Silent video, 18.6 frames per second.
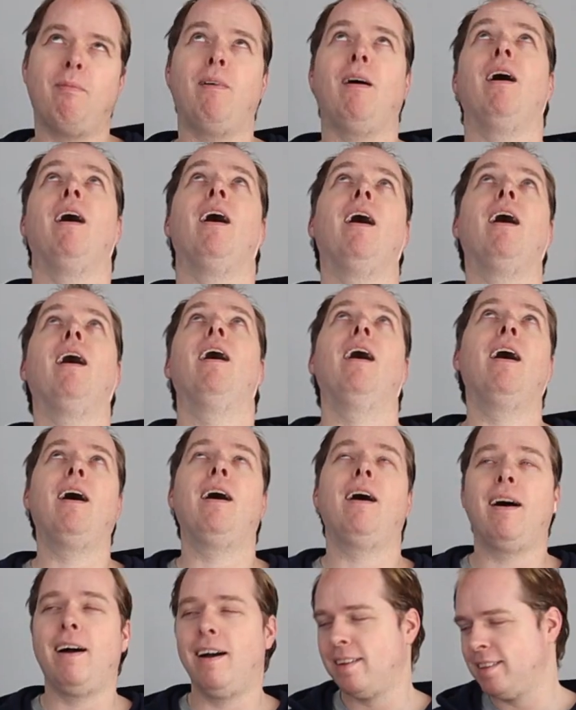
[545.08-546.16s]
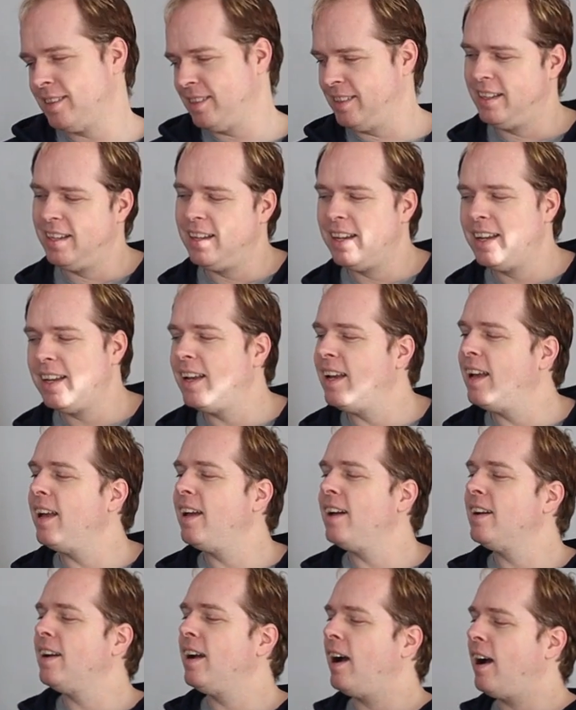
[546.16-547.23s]
Ah.
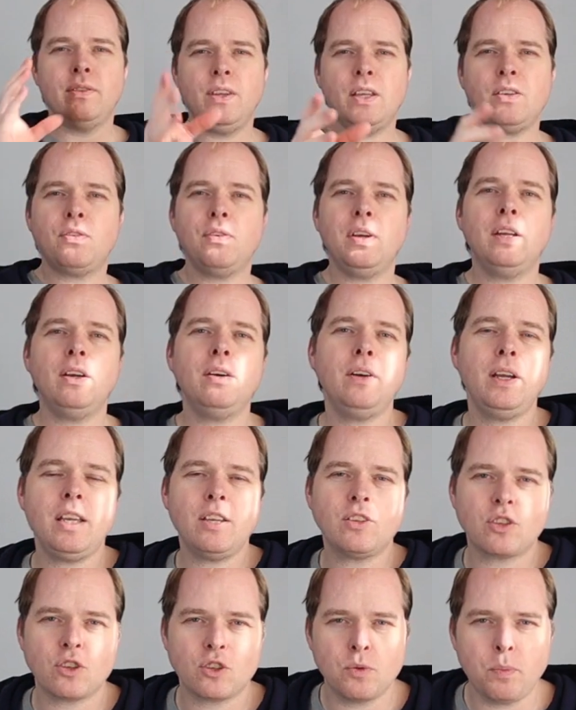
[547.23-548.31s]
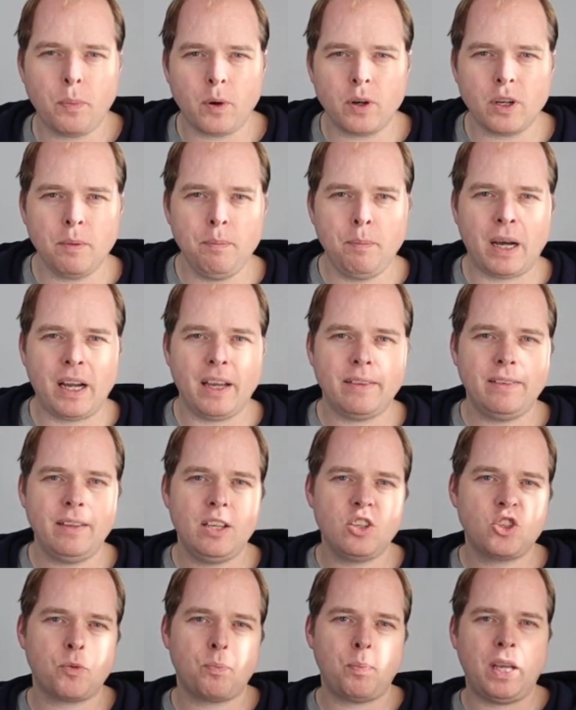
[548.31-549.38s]
This video is supported by
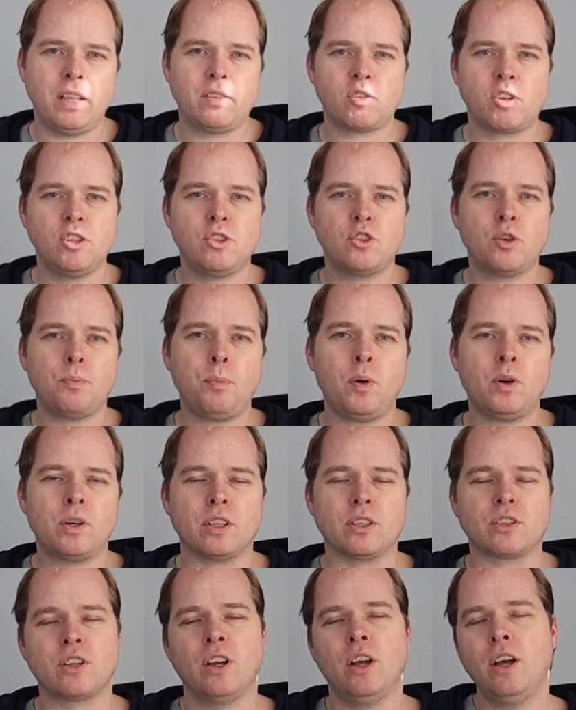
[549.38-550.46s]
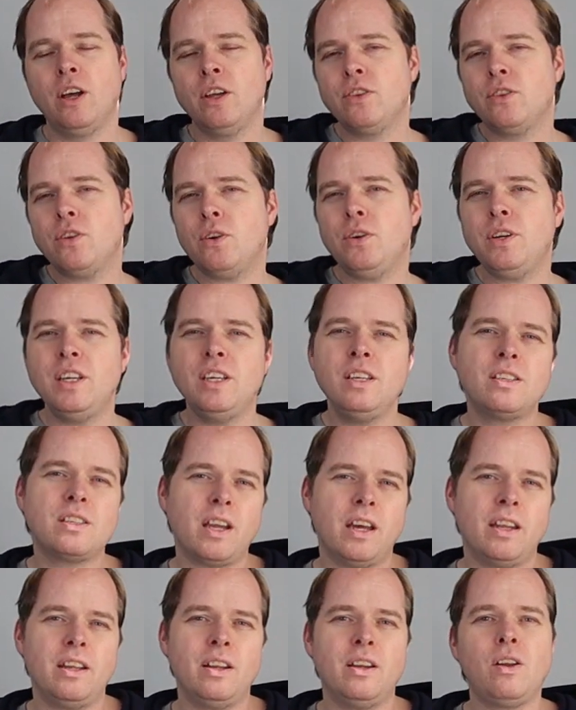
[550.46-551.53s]
these Patreon supporters, Tony,
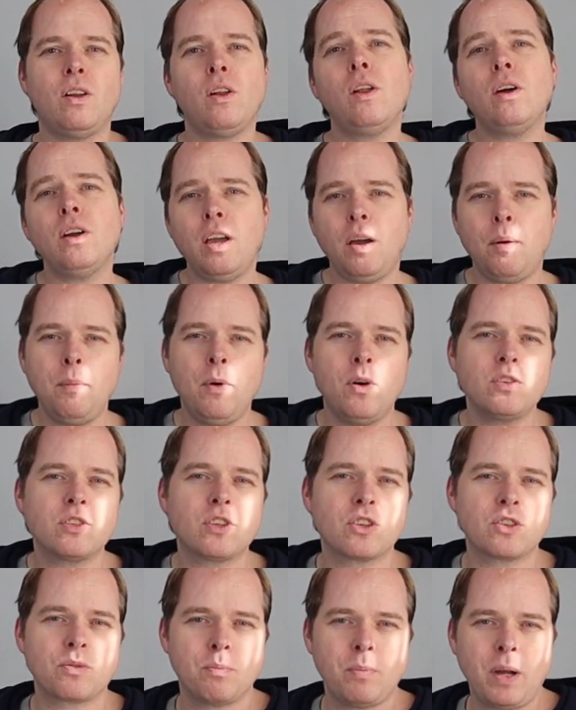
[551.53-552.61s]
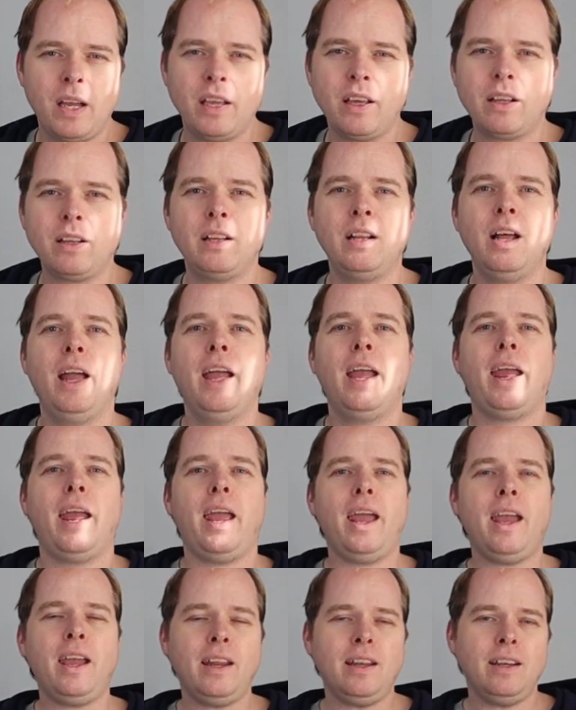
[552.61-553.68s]
Shannon, Lawyer Moses, Michael
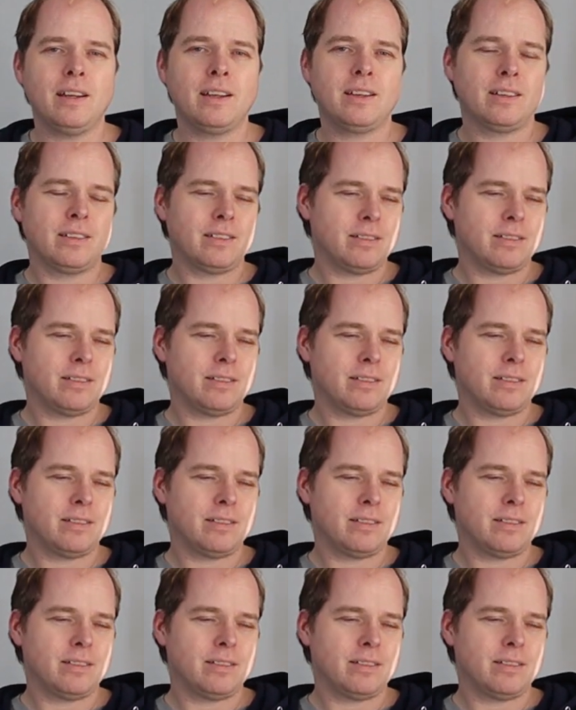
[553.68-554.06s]
and